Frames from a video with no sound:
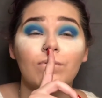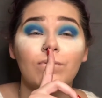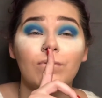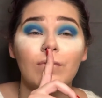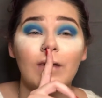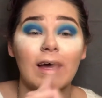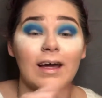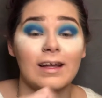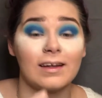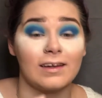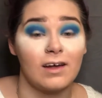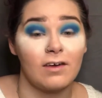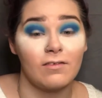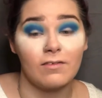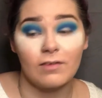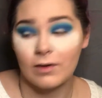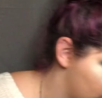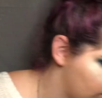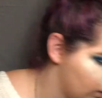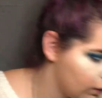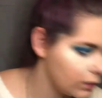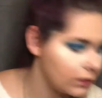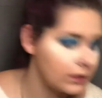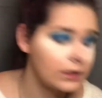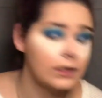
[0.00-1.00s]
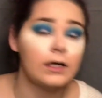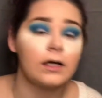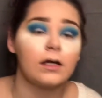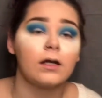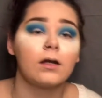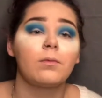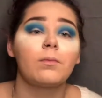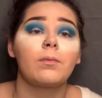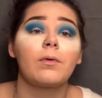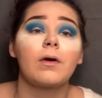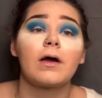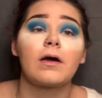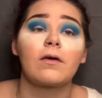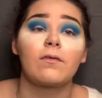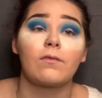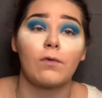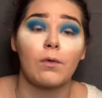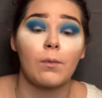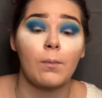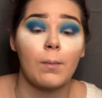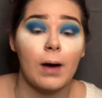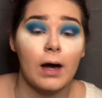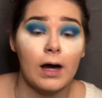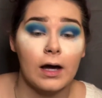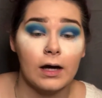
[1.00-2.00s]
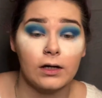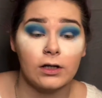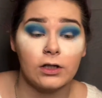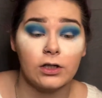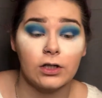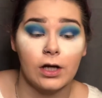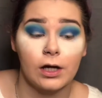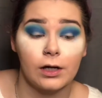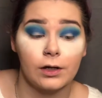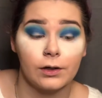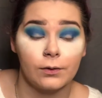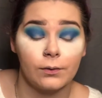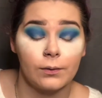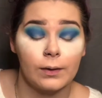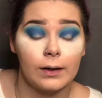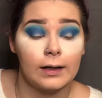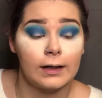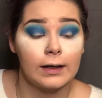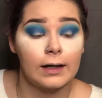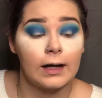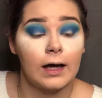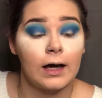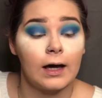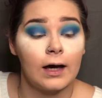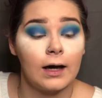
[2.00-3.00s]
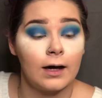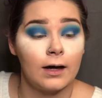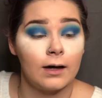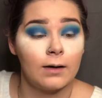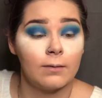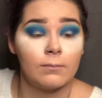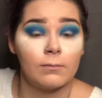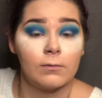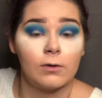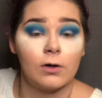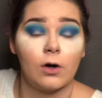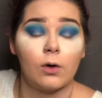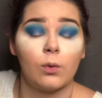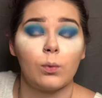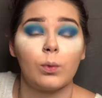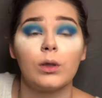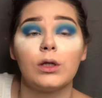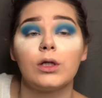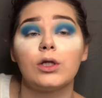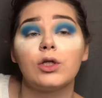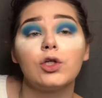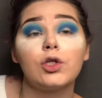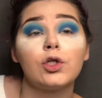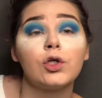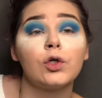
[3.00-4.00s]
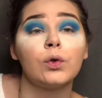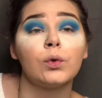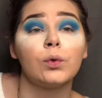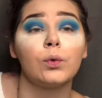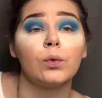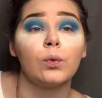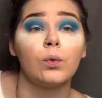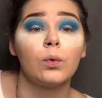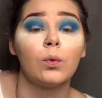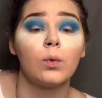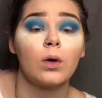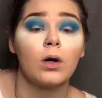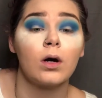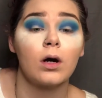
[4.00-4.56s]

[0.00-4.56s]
I love it. We're taking a break from eyeshadow, and I'm going to